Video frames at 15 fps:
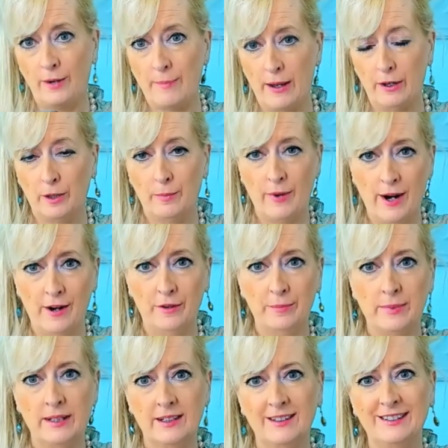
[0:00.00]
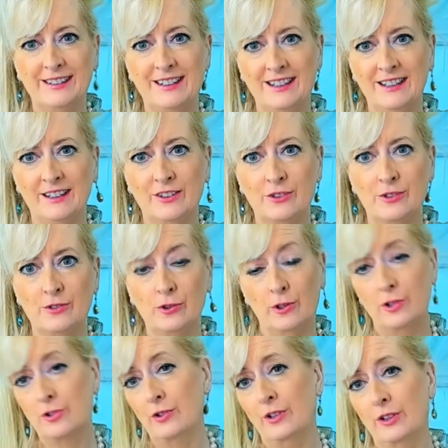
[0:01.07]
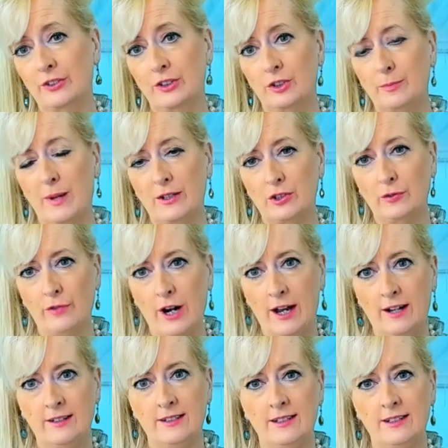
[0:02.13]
Malloch Brown because he is George Soros' best friend.